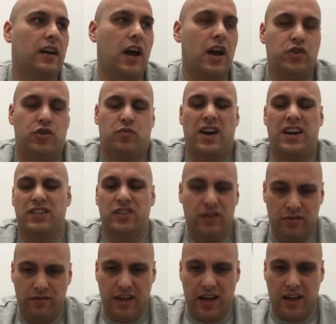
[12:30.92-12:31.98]
do I
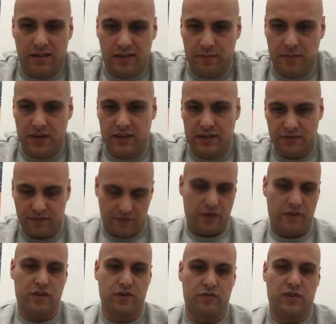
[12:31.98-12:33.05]
do that? I mean, it's
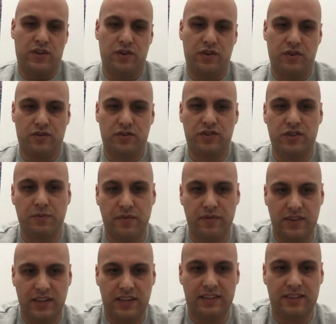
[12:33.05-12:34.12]
very good when you go to some of
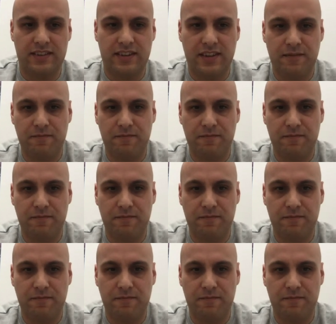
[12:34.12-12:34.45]
these